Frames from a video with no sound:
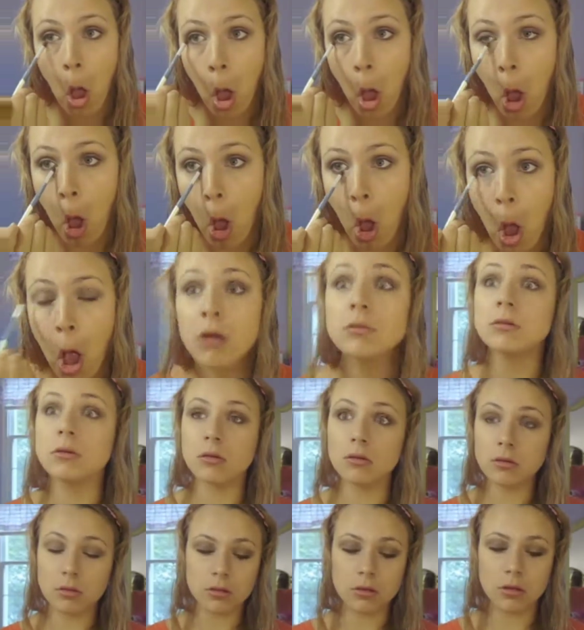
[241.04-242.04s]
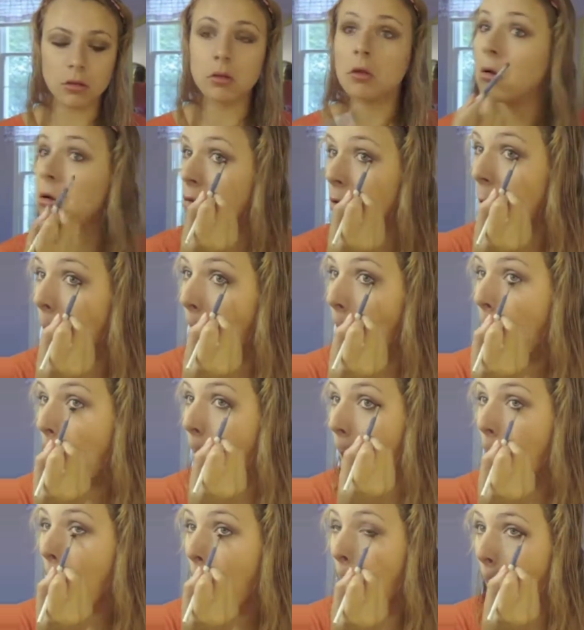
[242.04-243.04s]
Quad with a pencil
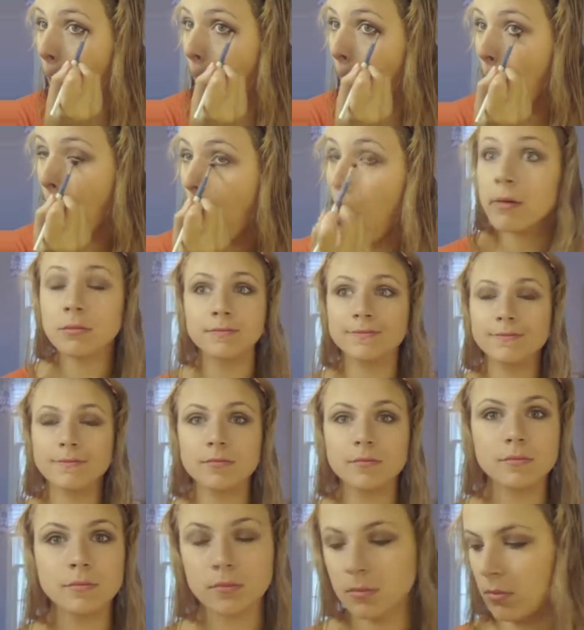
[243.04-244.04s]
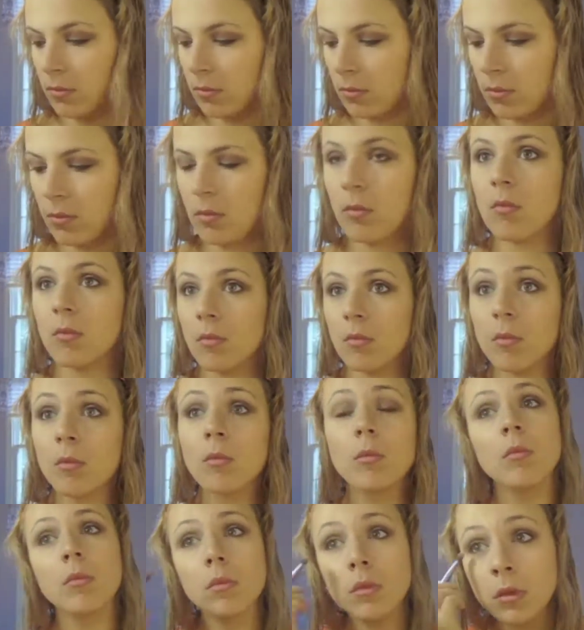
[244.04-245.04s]
brush and then blending it out a
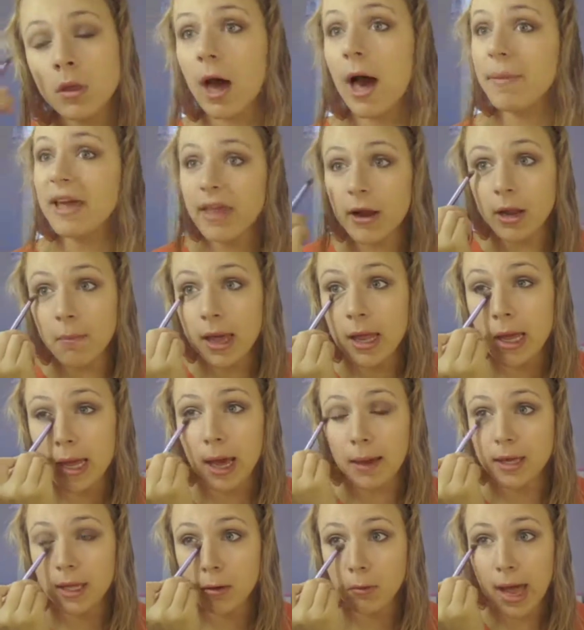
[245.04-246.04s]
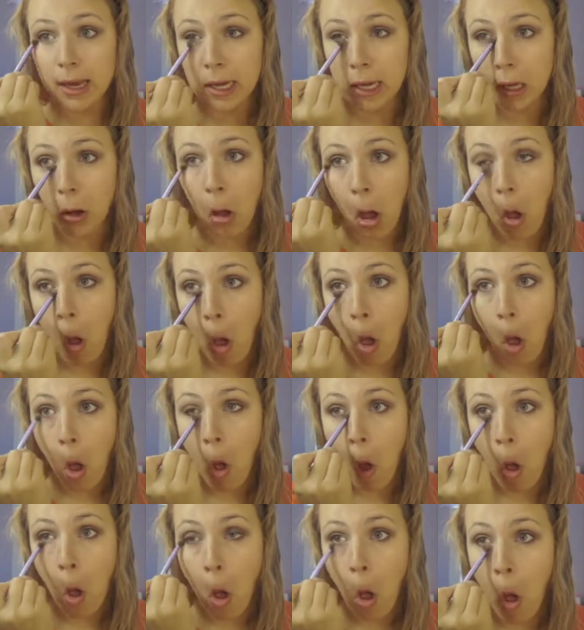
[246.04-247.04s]
lot, because whenever I put anything on the
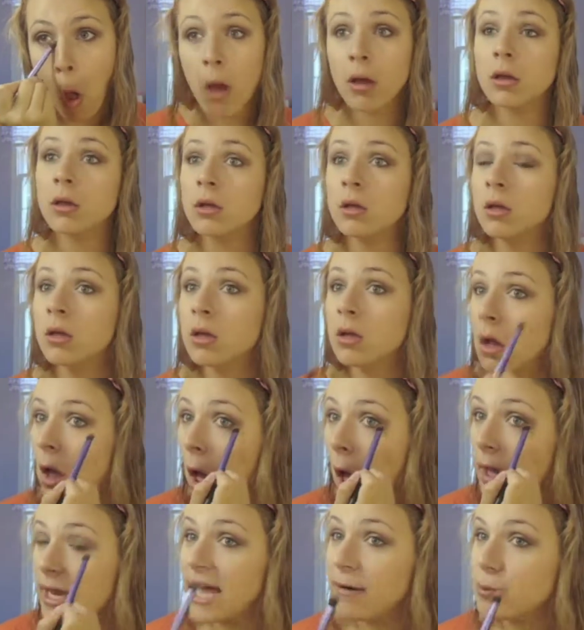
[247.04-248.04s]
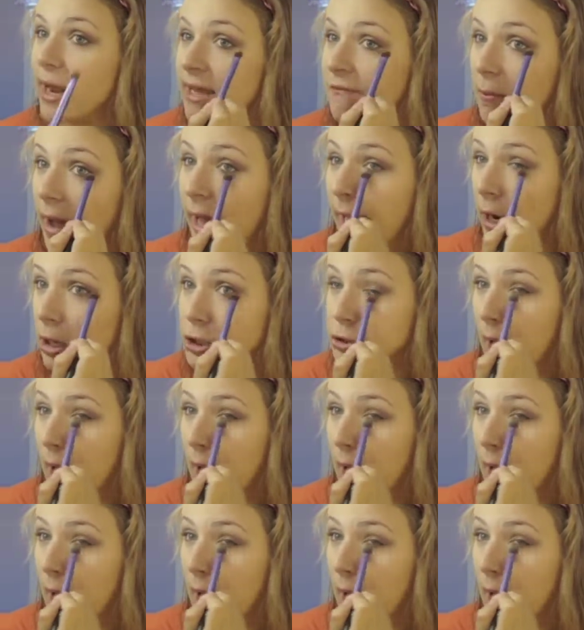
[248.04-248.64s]
bottom, I want it to be well blended.